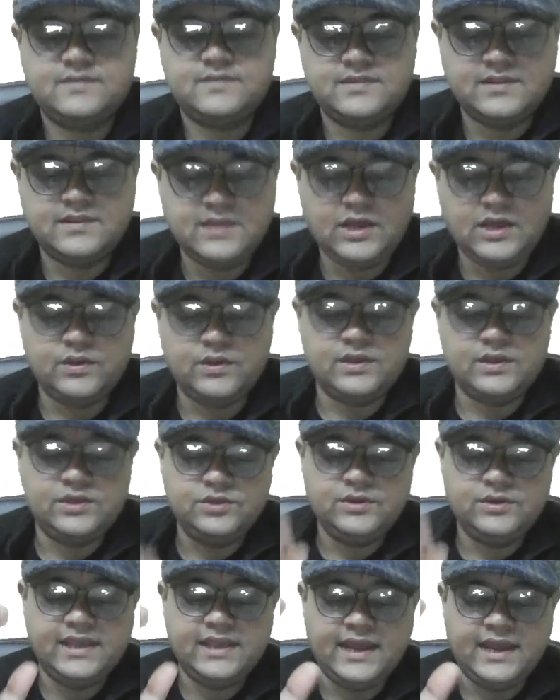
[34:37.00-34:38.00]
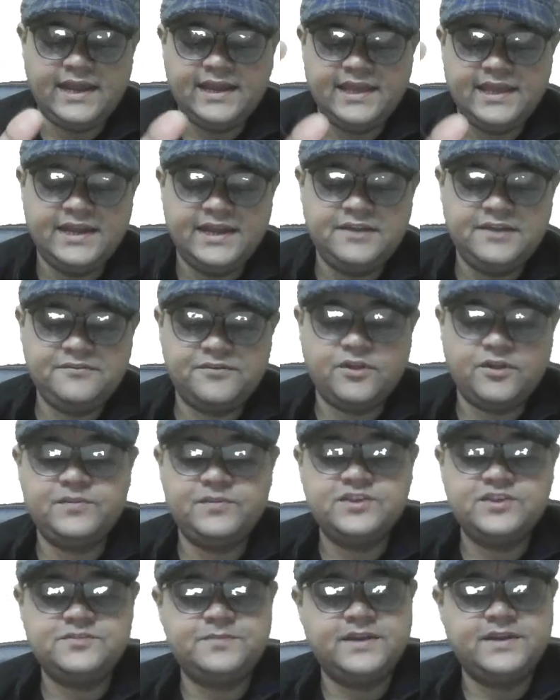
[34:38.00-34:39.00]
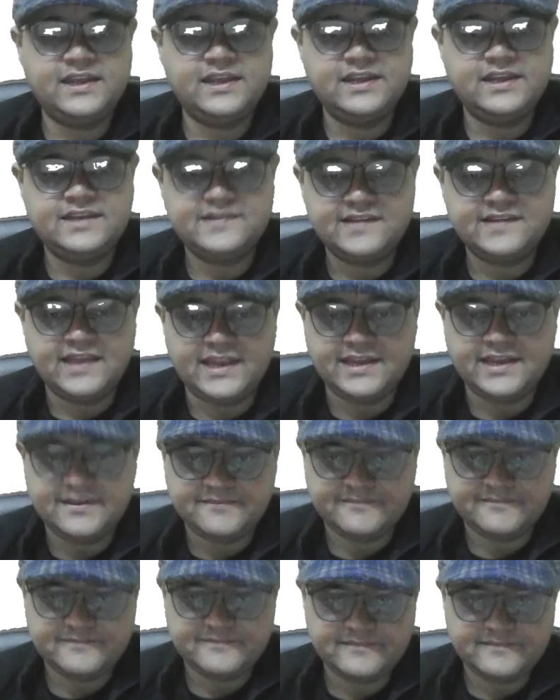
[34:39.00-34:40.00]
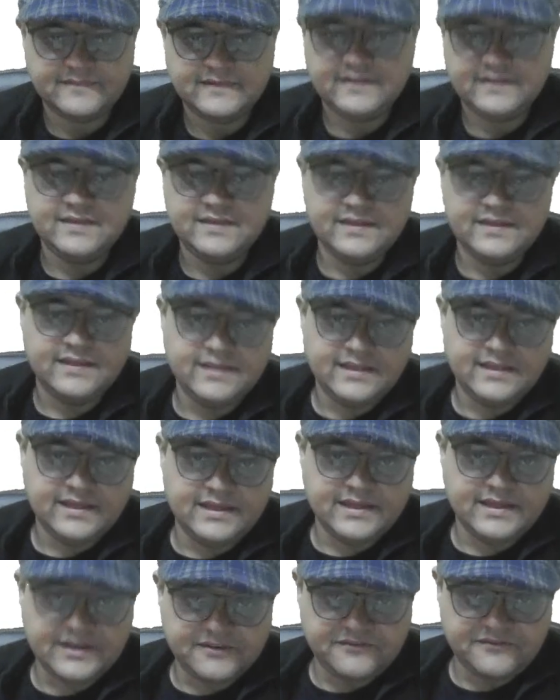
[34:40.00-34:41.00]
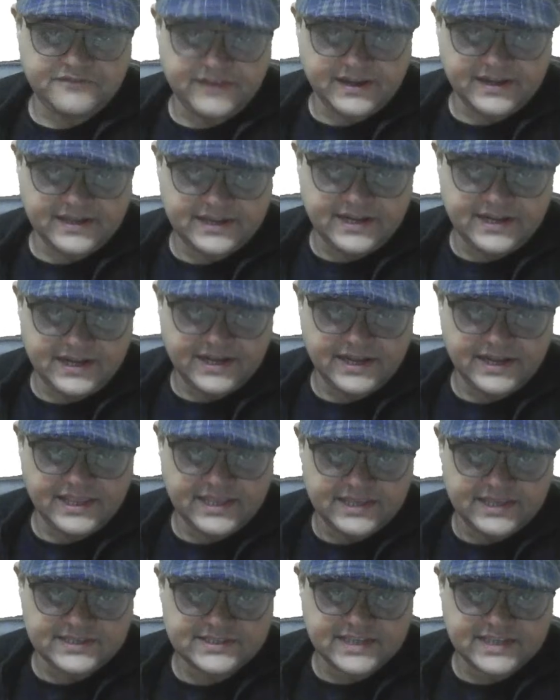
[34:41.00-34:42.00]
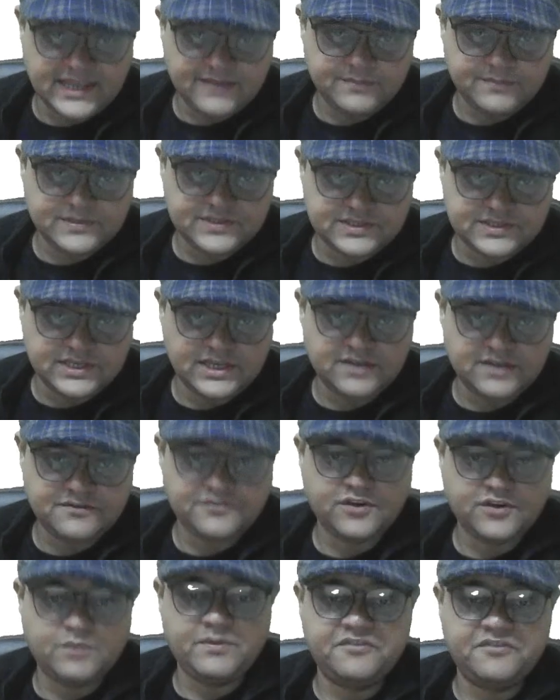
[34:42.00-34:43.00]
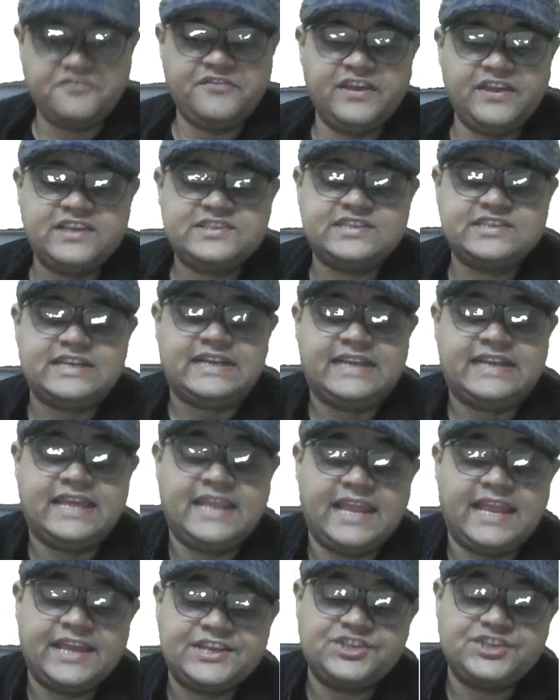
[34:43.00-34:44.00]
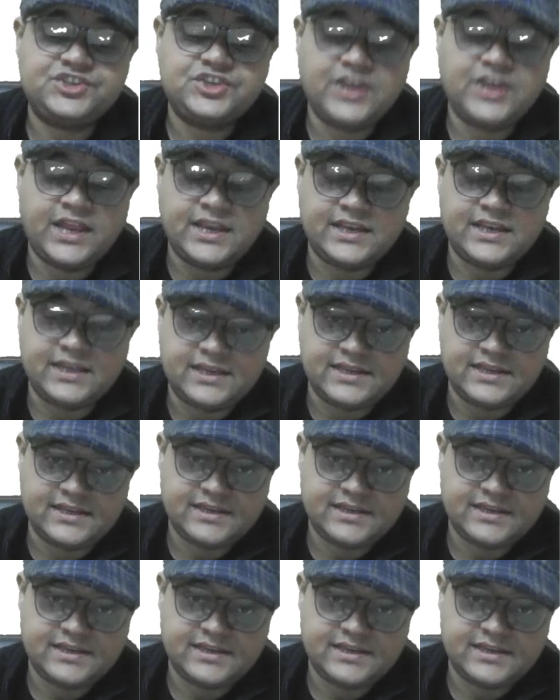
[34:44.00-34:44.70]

Now you'll get a hint from this particular slide. Reflected rays can be seen from a fixed direction.